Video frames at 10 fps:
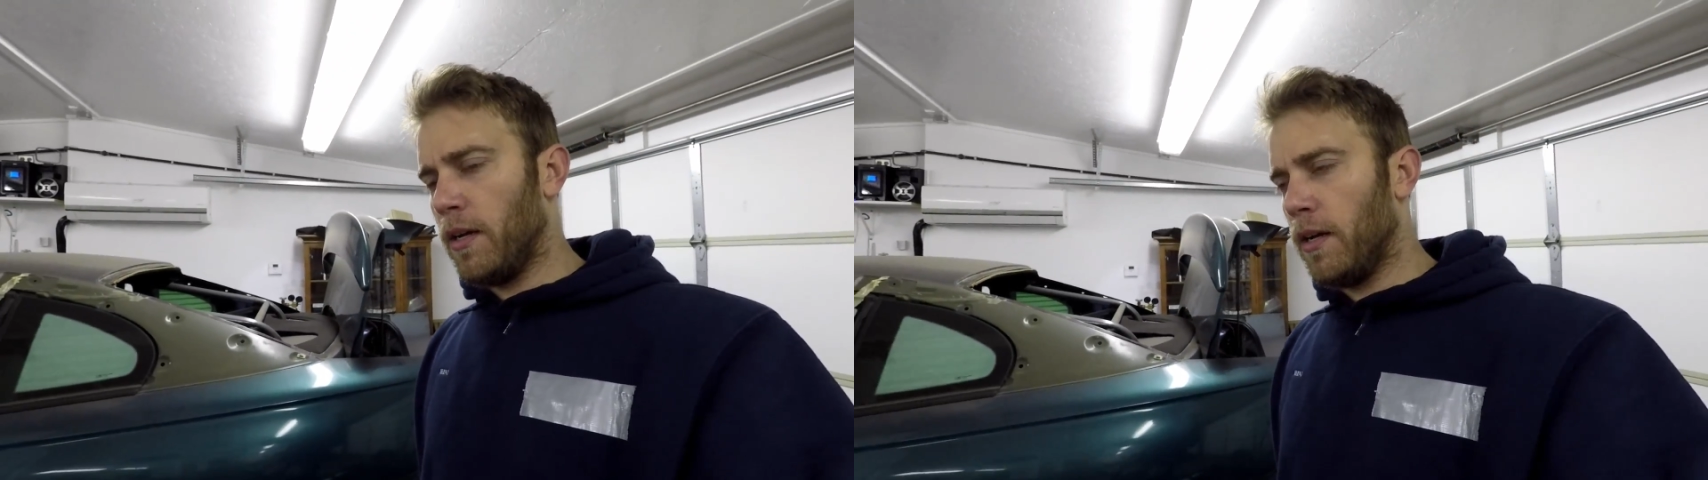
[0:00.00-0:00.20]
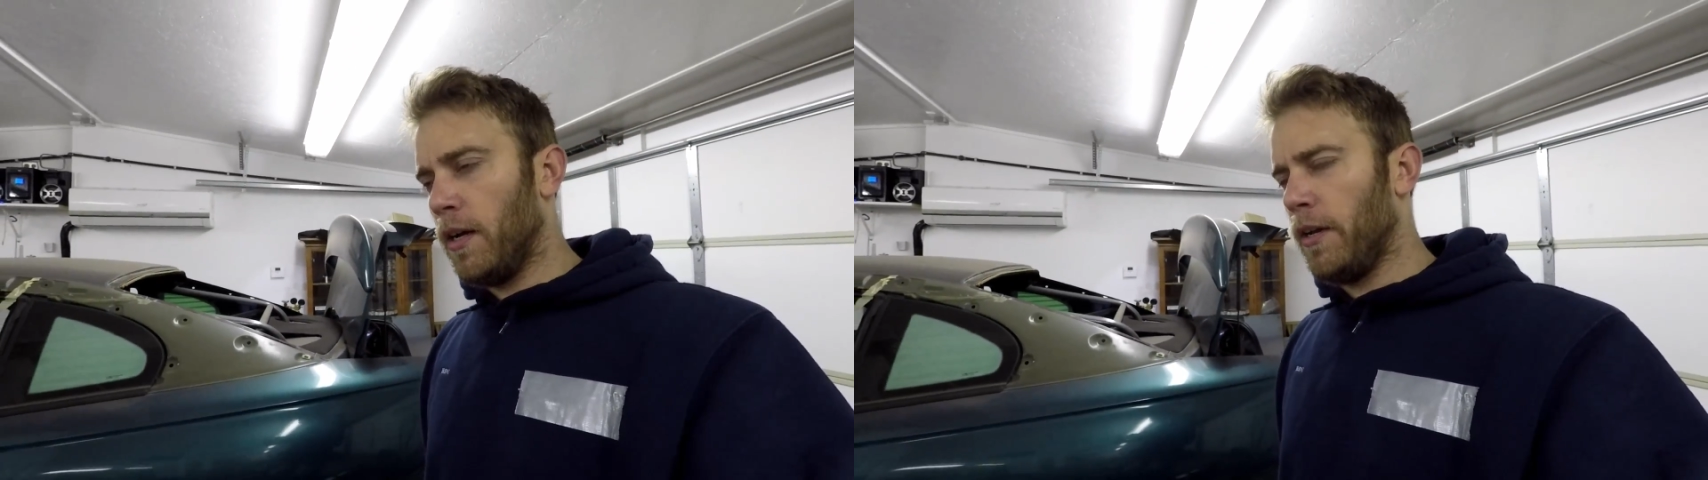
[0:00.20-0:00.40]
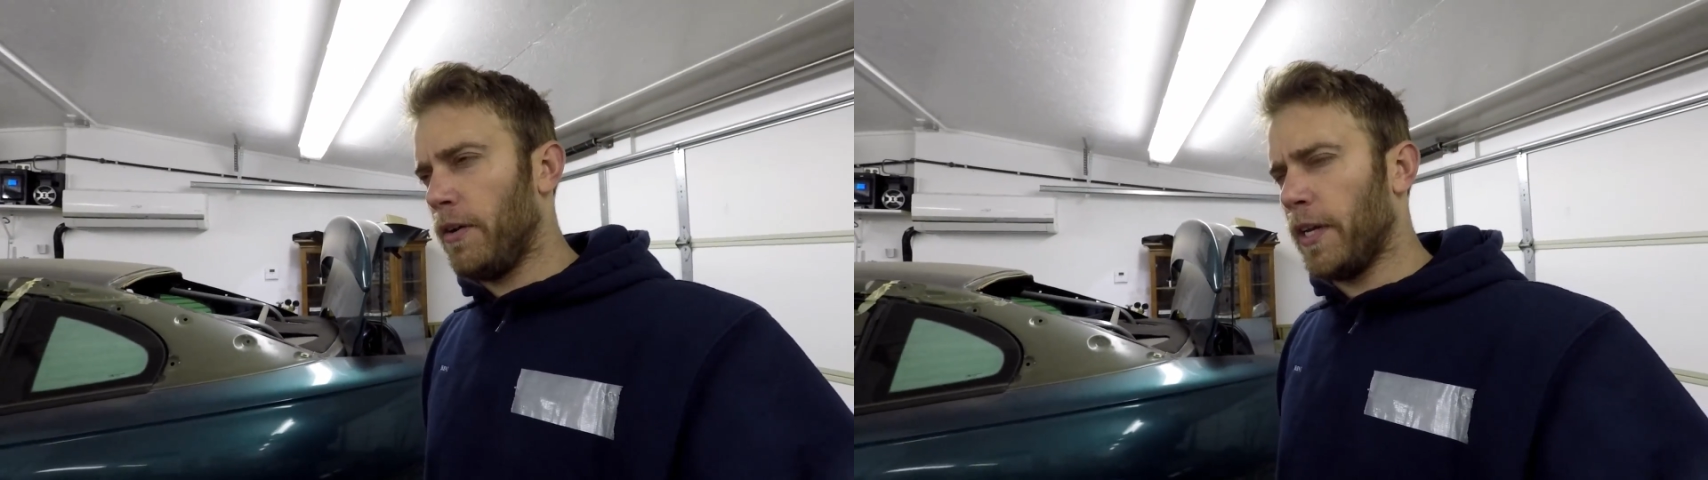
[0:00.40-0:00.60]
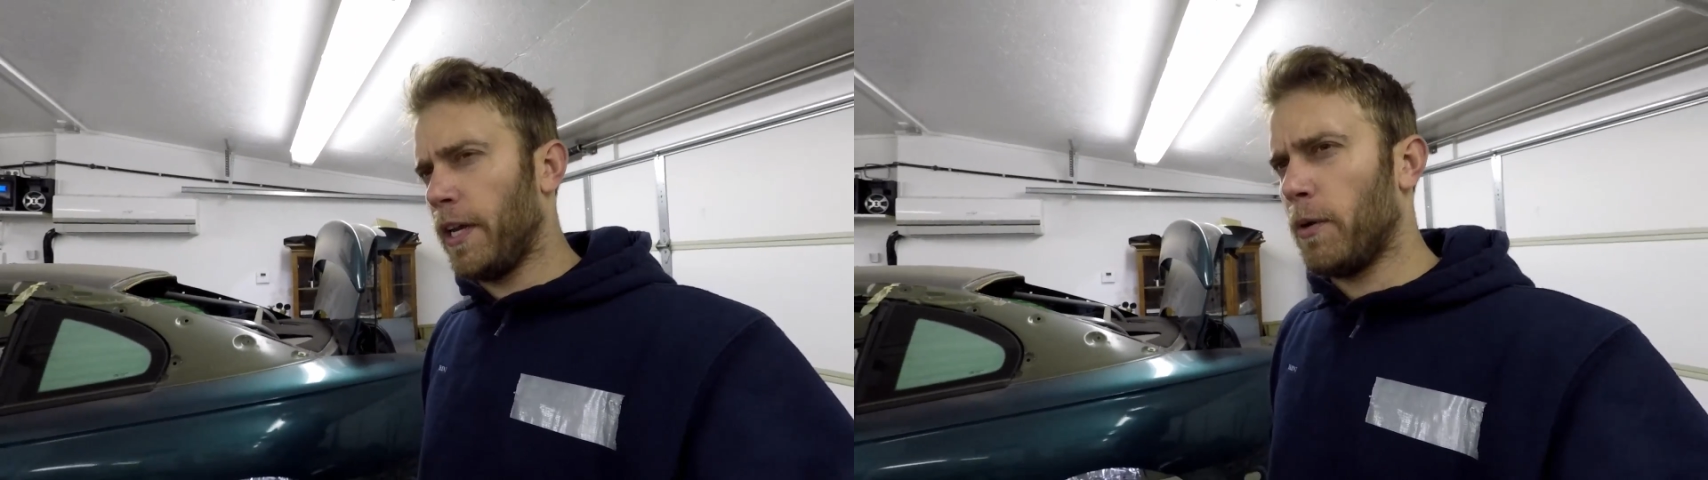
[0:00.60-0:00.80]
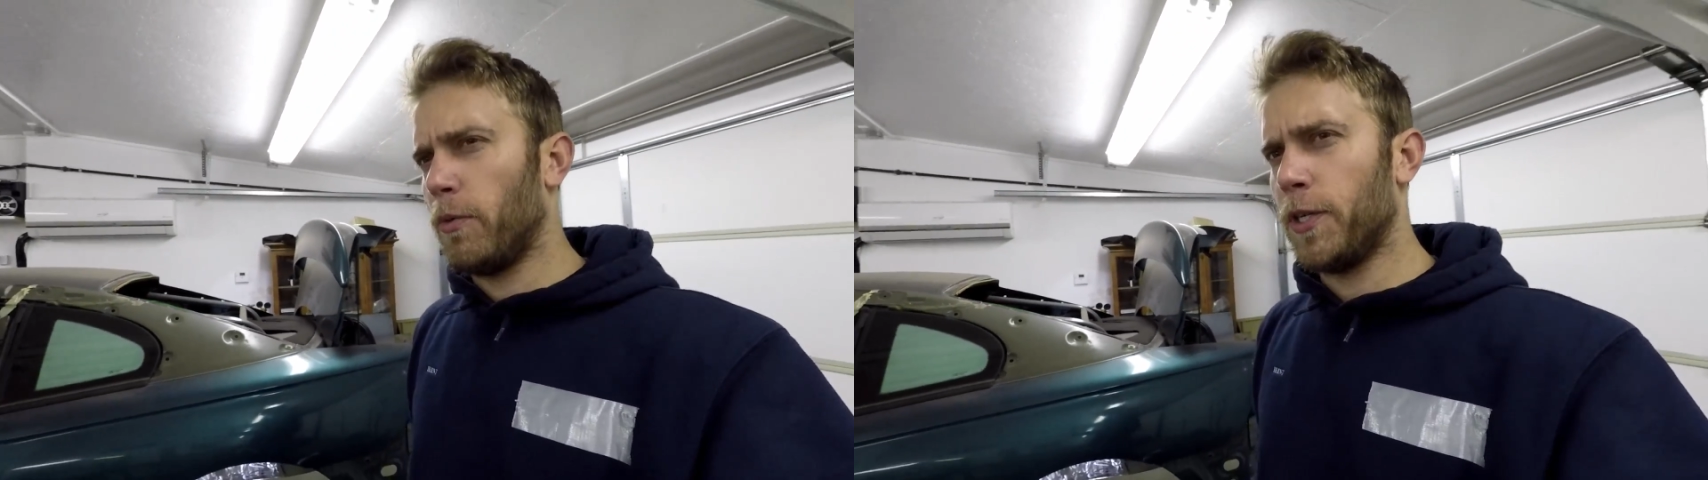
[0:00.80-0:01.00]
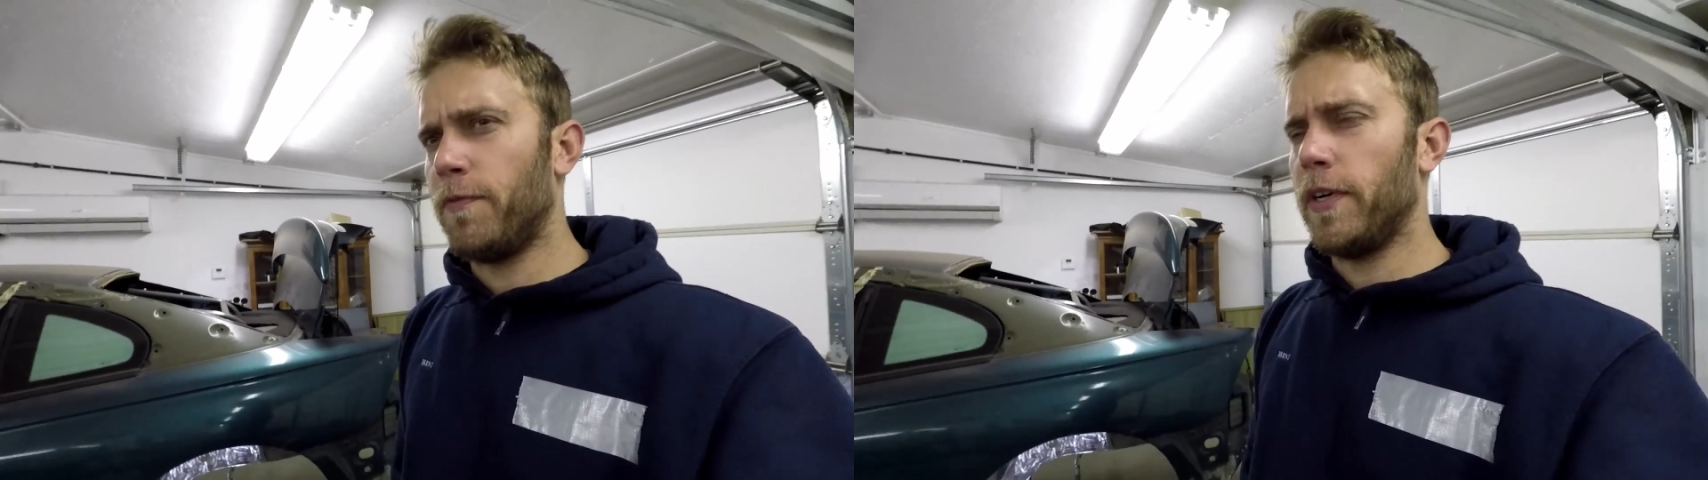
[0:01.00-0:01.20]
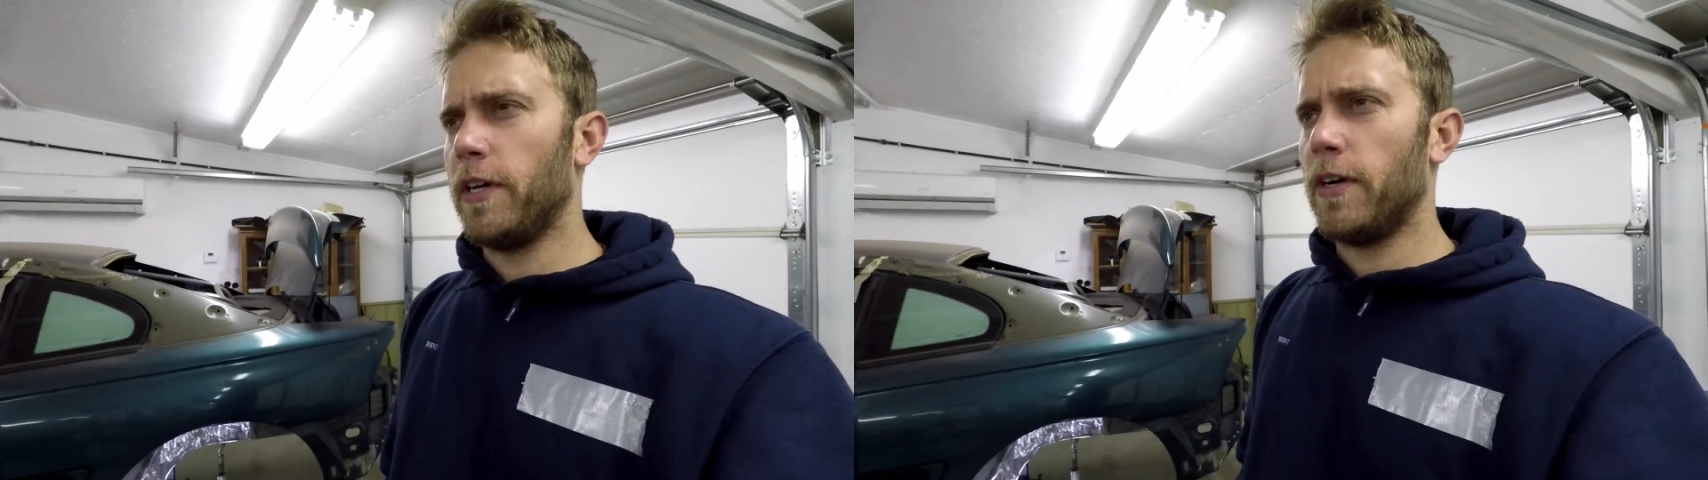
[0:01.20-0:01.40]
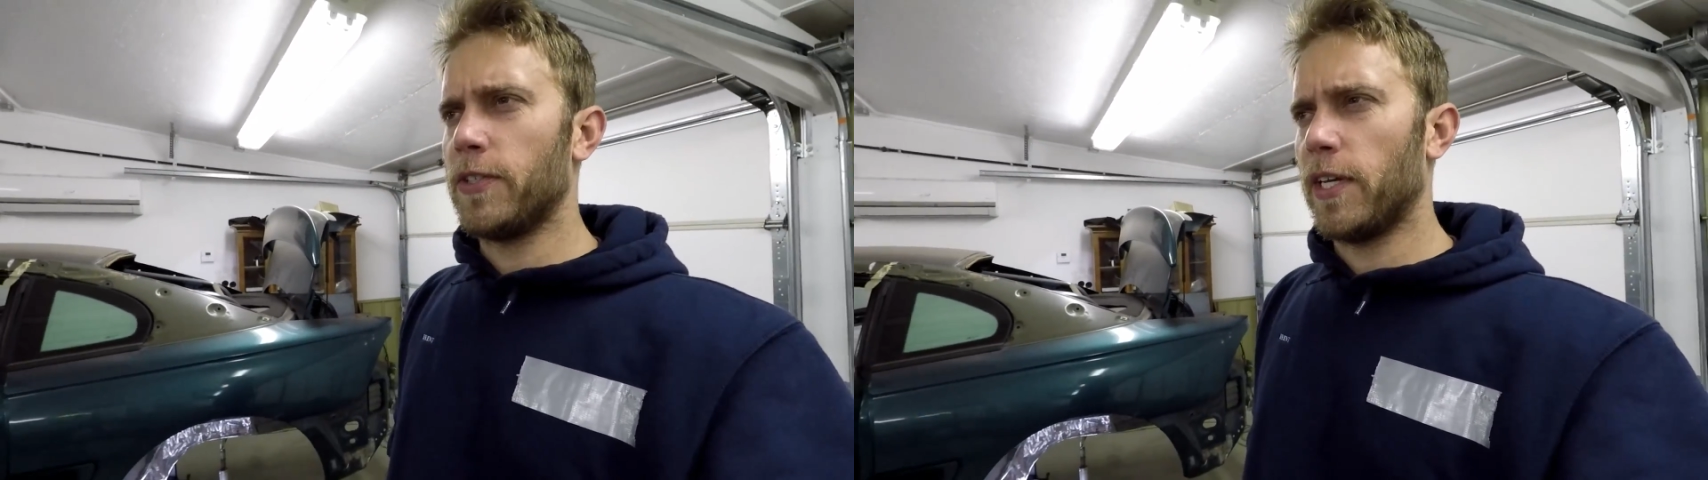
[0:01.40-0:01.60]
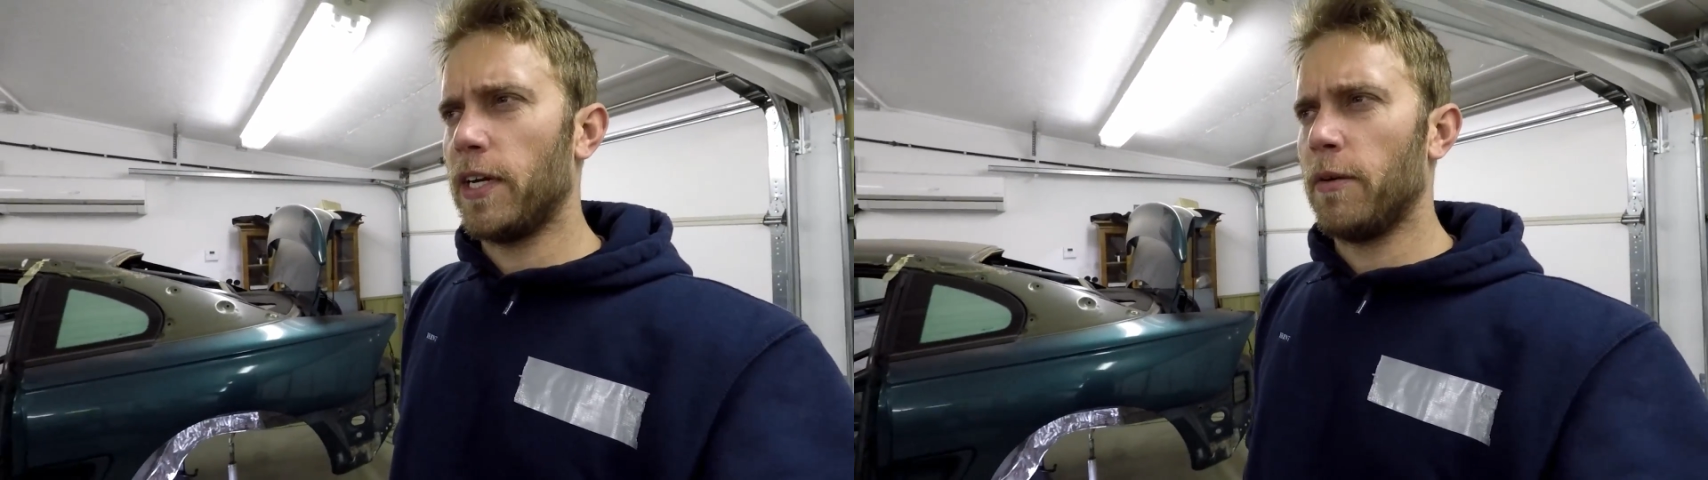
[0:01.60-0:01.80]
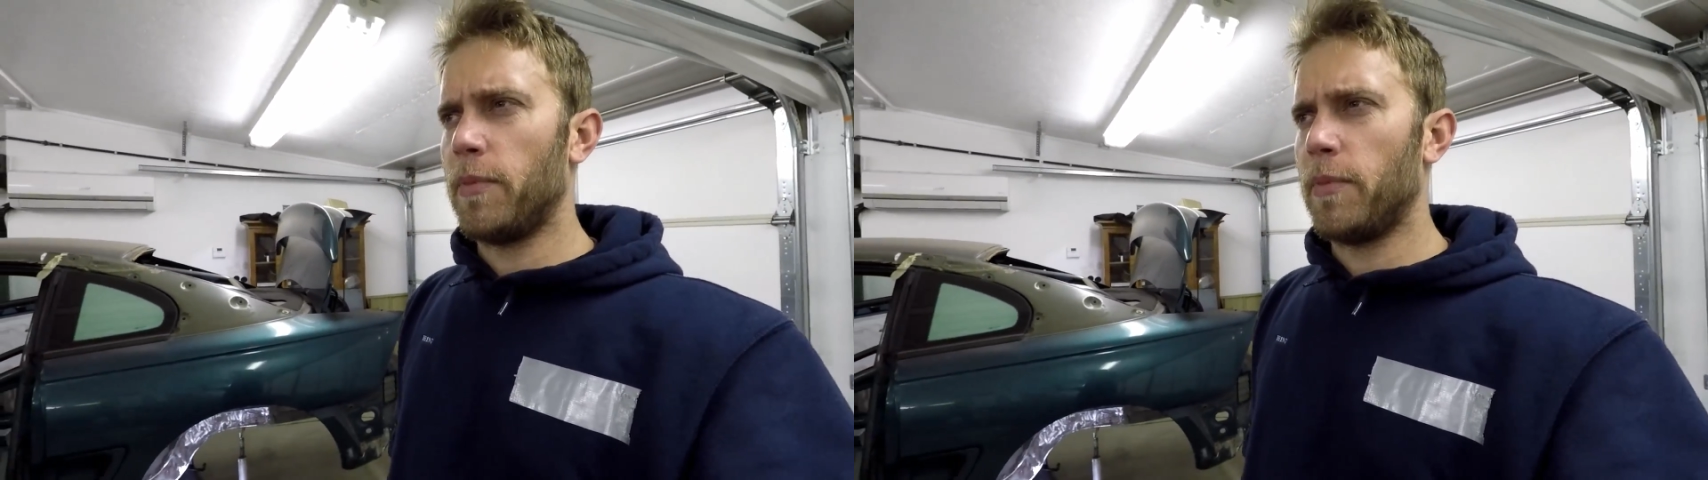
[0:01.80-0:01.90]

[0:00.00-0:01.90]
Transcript: I can't remember which video I said it in,